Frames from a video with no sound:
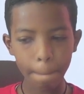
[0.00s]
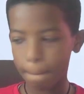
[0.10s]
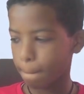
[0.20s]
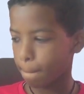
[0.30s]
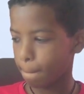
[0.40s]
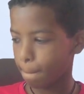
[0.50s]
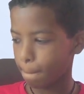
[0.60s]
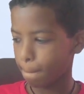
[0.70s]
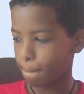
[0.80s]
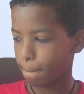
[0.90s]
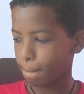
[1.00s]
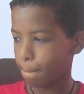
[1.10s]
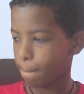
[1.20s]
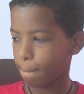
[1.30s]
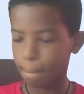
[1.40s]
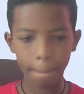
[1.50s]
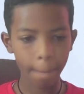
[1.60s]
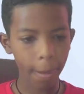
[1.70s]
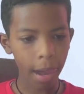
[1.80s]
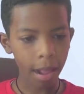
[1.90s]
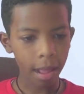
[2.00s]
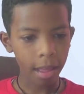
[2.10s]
Nothing is said.